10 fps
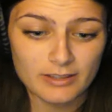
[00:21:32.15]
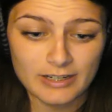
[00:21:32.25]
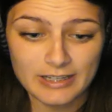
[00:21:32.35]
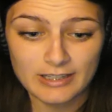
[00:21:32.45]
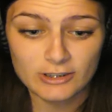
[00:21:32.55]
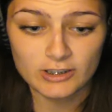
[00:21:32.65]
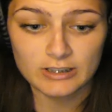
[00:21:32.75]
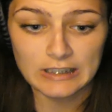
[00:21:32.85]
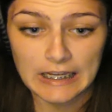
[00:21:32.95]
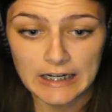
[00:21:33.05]
that he has shit
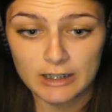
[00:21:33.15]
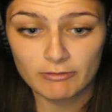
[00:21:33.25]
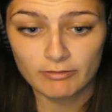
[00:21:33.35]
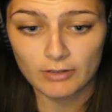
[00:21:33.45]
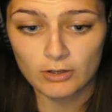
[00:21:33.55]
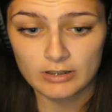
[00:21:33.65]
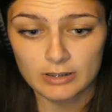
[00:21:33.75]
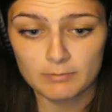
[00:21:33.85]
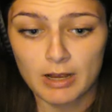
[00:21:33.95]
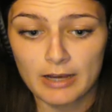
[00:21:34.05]
to like focus
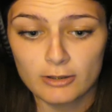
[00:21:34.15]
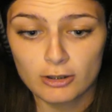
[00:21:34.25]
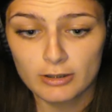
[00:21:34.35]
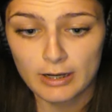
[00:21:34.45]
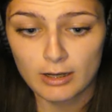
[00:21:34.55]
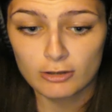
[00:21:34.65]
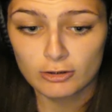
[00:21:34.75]
his mind on now,